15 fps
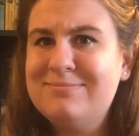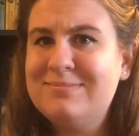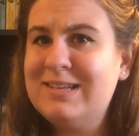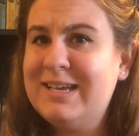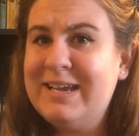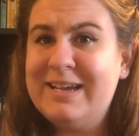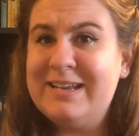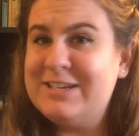
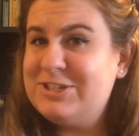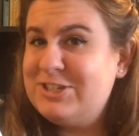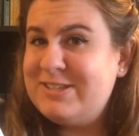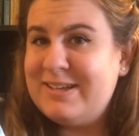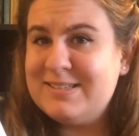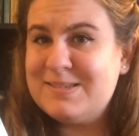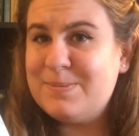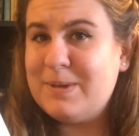again, it's just
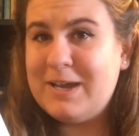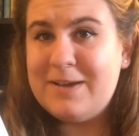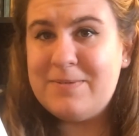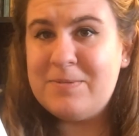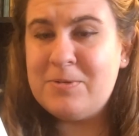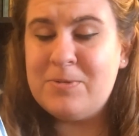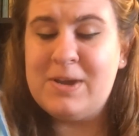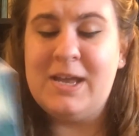not something I've
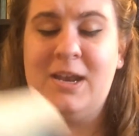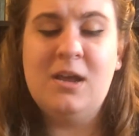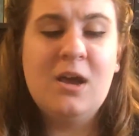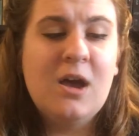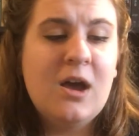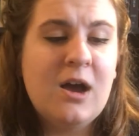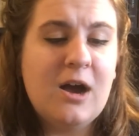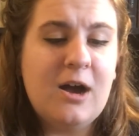ever read.
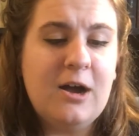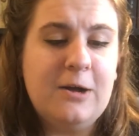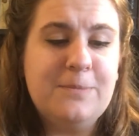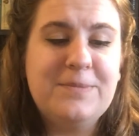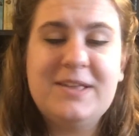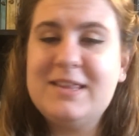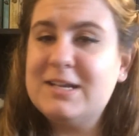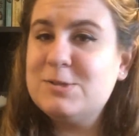
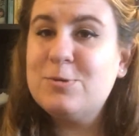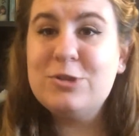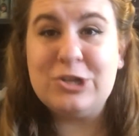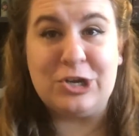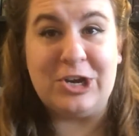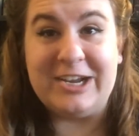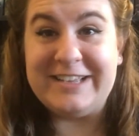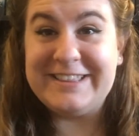And that's one of
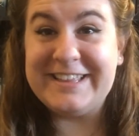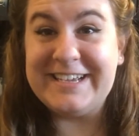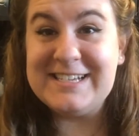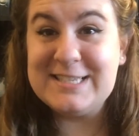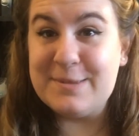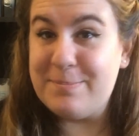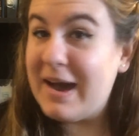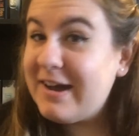the great
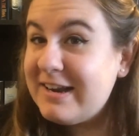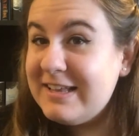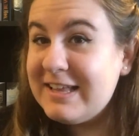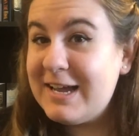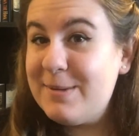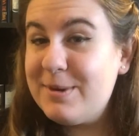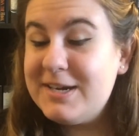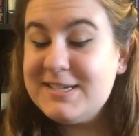things about a
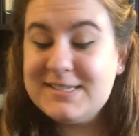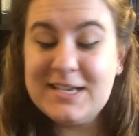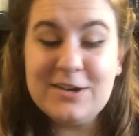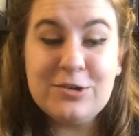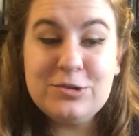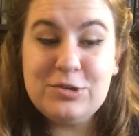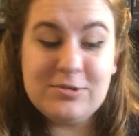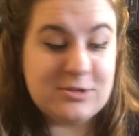library
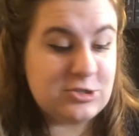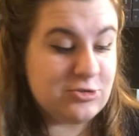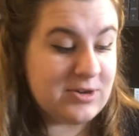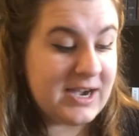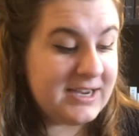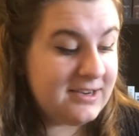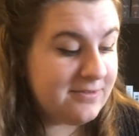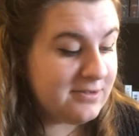sale. You can
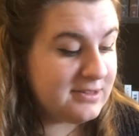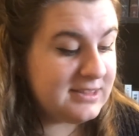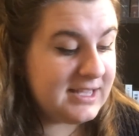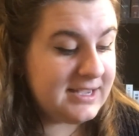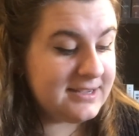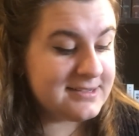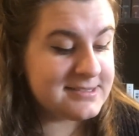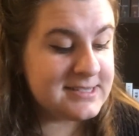try different
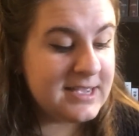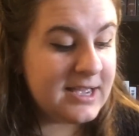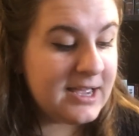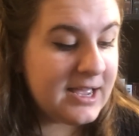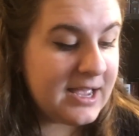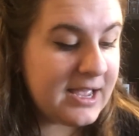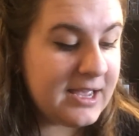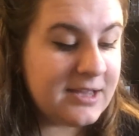things,
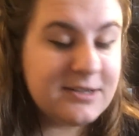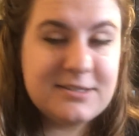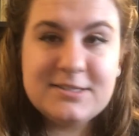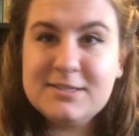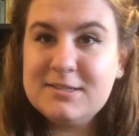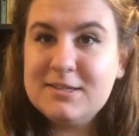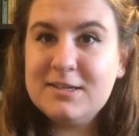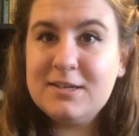and
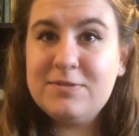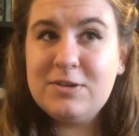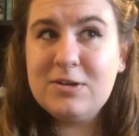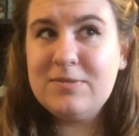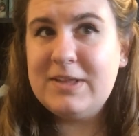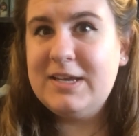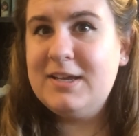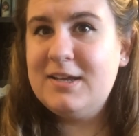if you
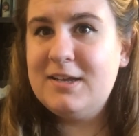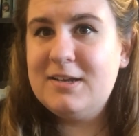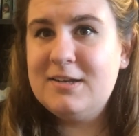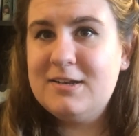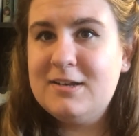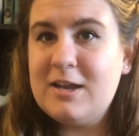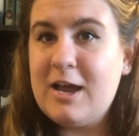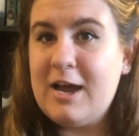don't like it,
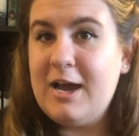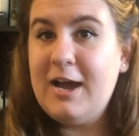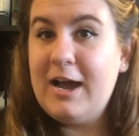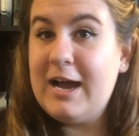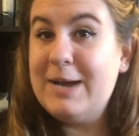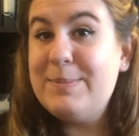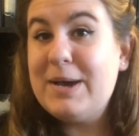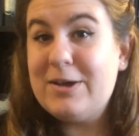
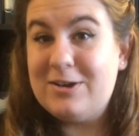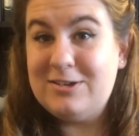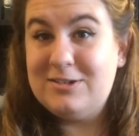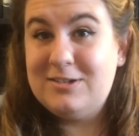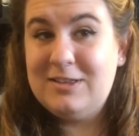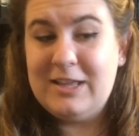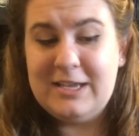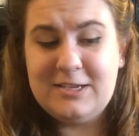I'm out of,
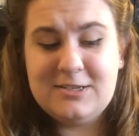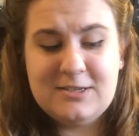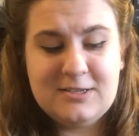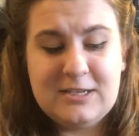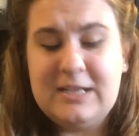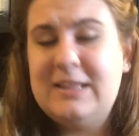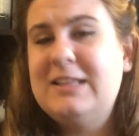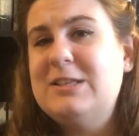like,
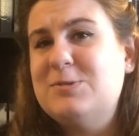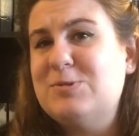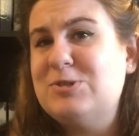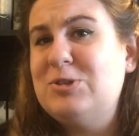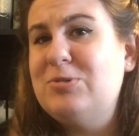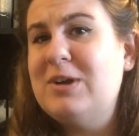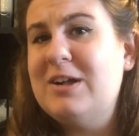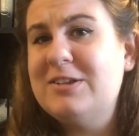I think this was
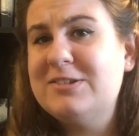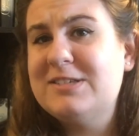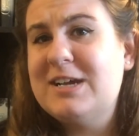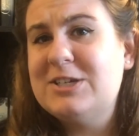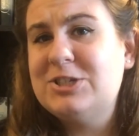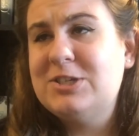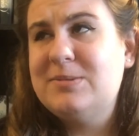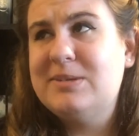$2
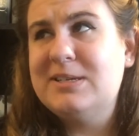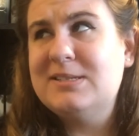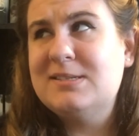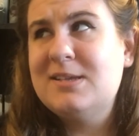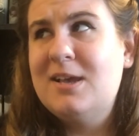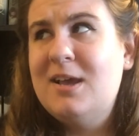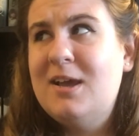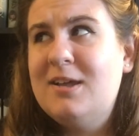actually, because
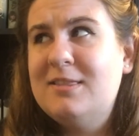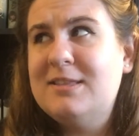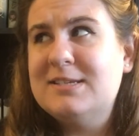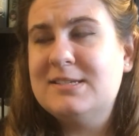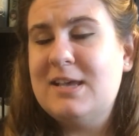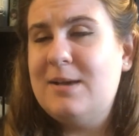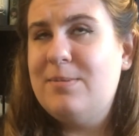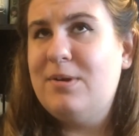
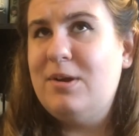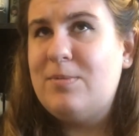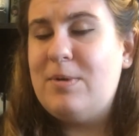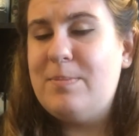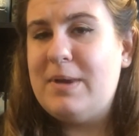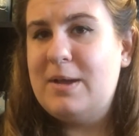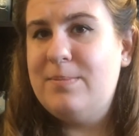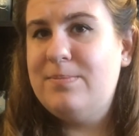this library
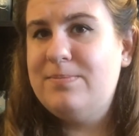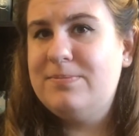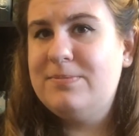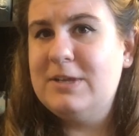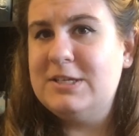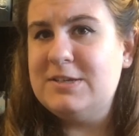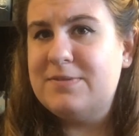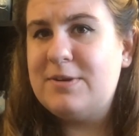went by
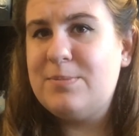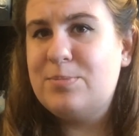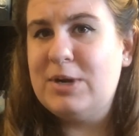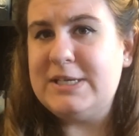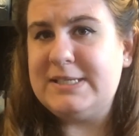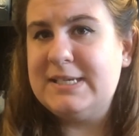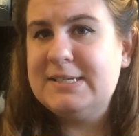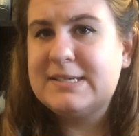a different
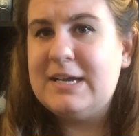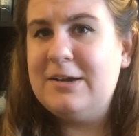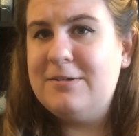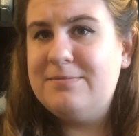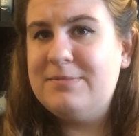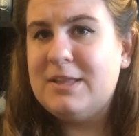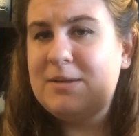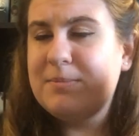pricing scale
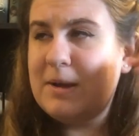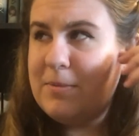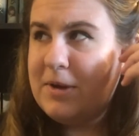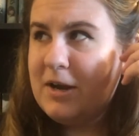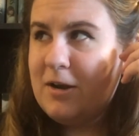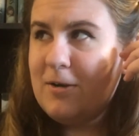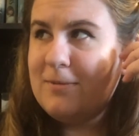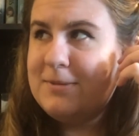than my one
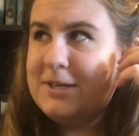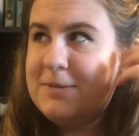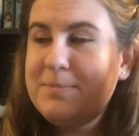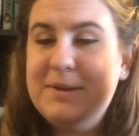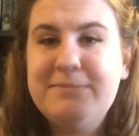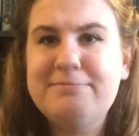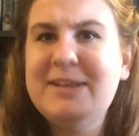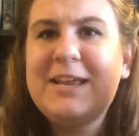at home did.
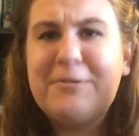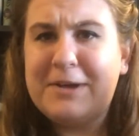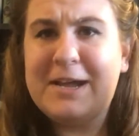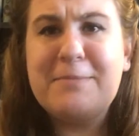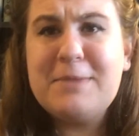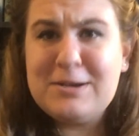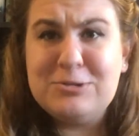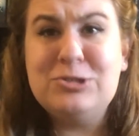But anyway,
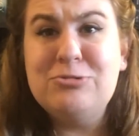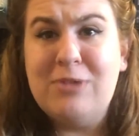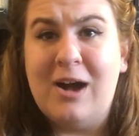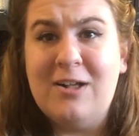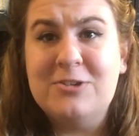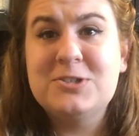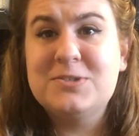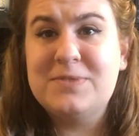I'm out $2
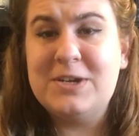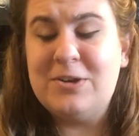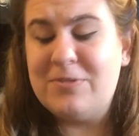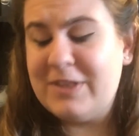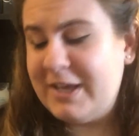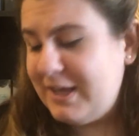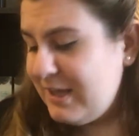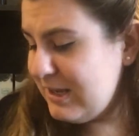if I don't
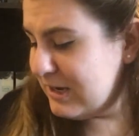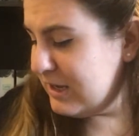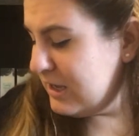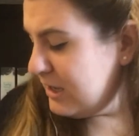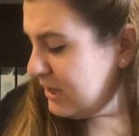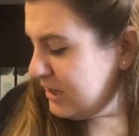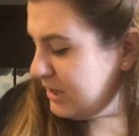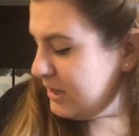like it.
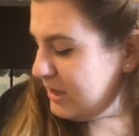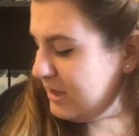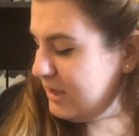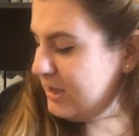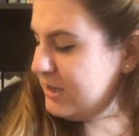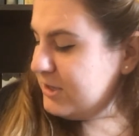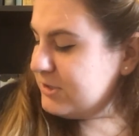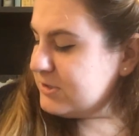
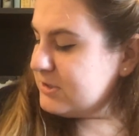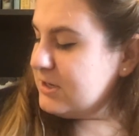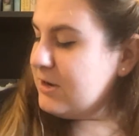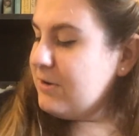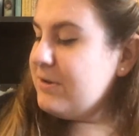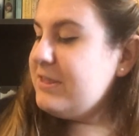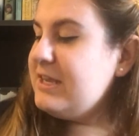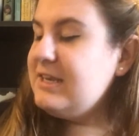
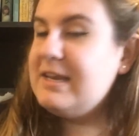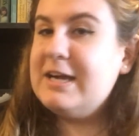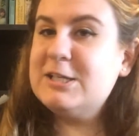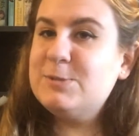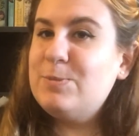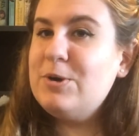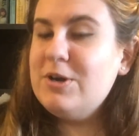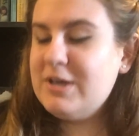So the
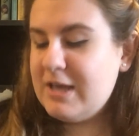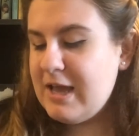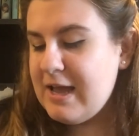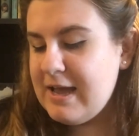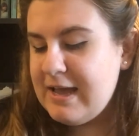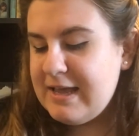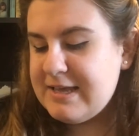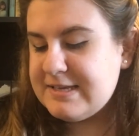next book
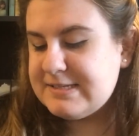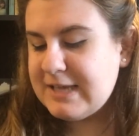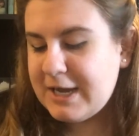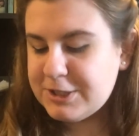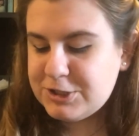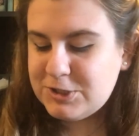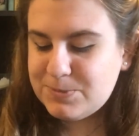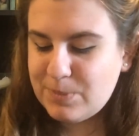is
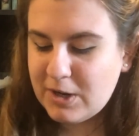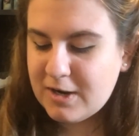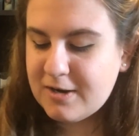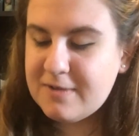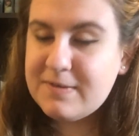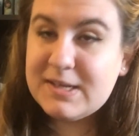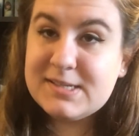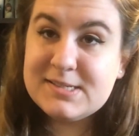actually part
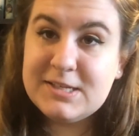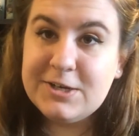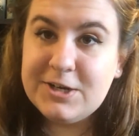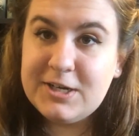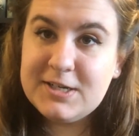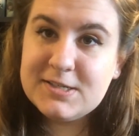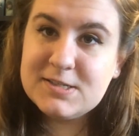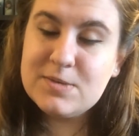of a
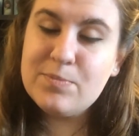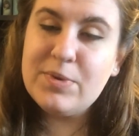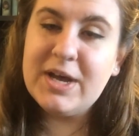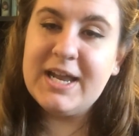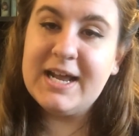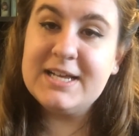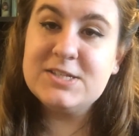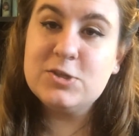series,
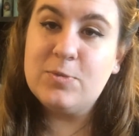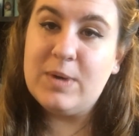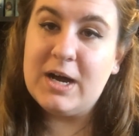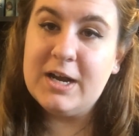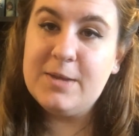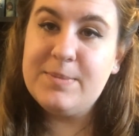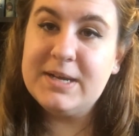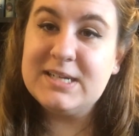but I still
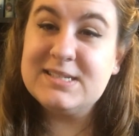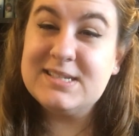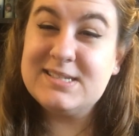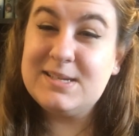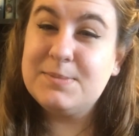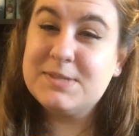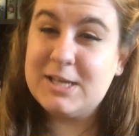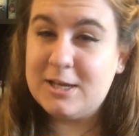bought it because it
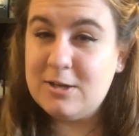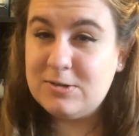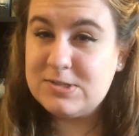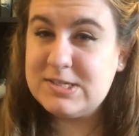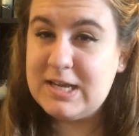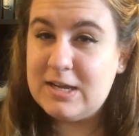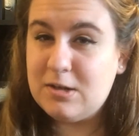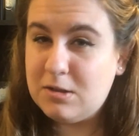seems like it'll
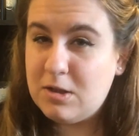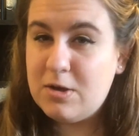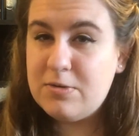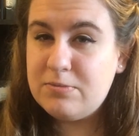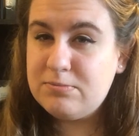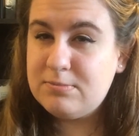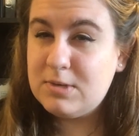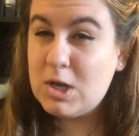stand
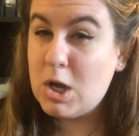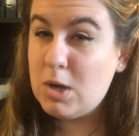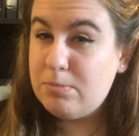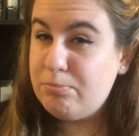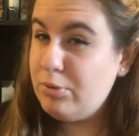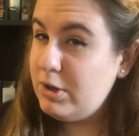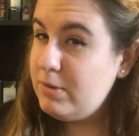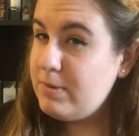alone
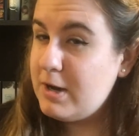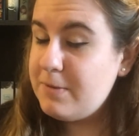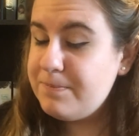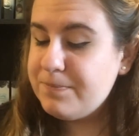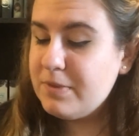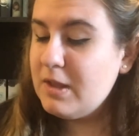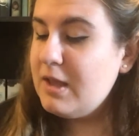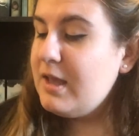pretty well.
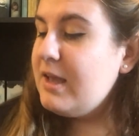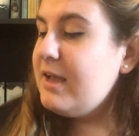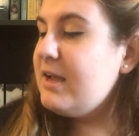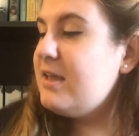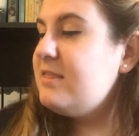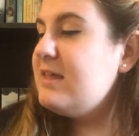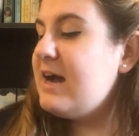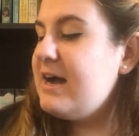
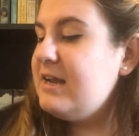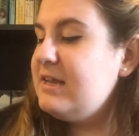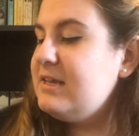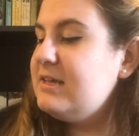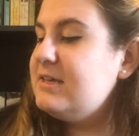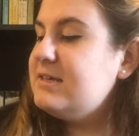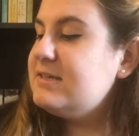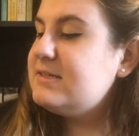And that
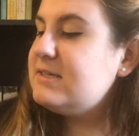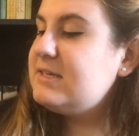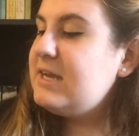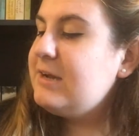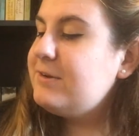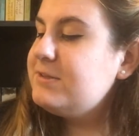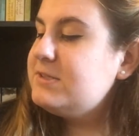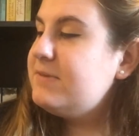is
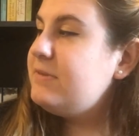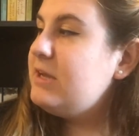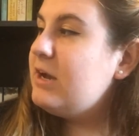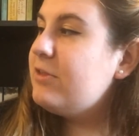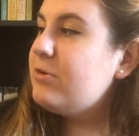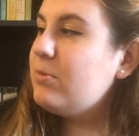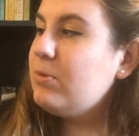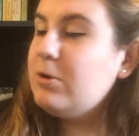Tales of the
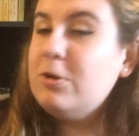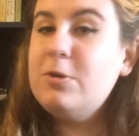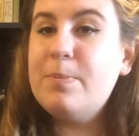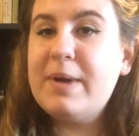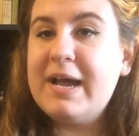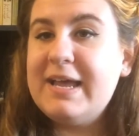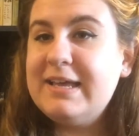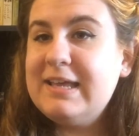Otherworld
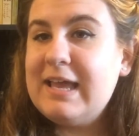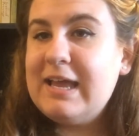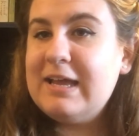by